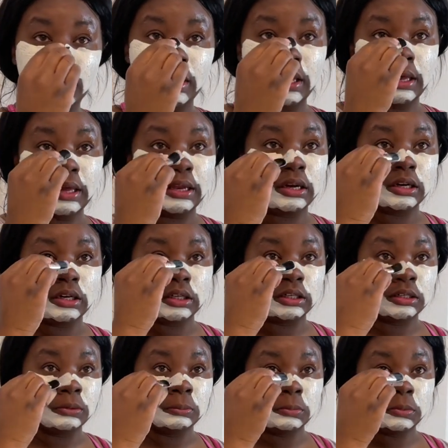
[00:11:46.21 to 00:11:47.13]
and
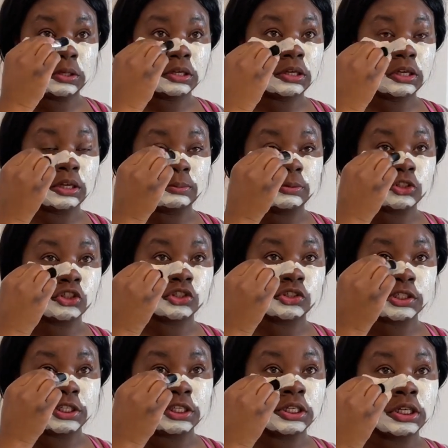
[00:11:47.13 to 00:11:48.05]
um,
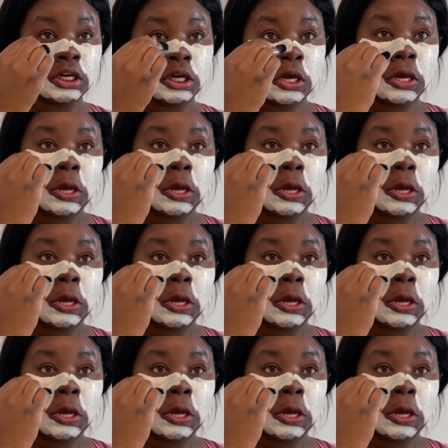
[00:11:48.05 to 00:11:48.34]
chemistry.